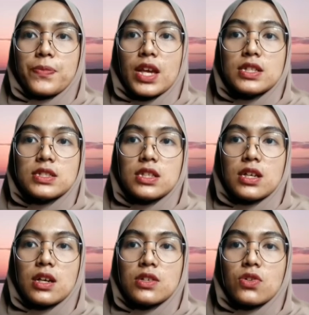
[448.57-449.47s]
as
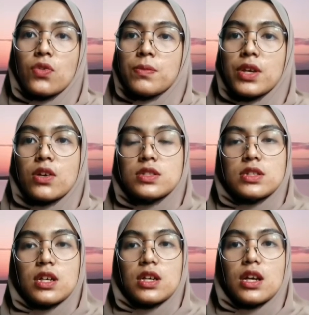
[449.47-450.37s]
the drawing because
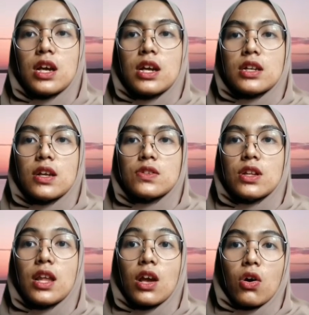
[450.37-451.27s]
there's
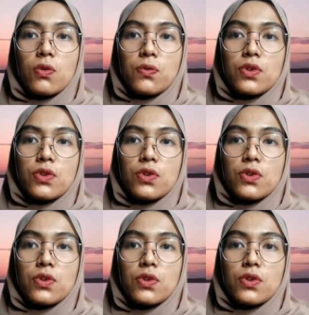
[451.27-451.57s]
lack of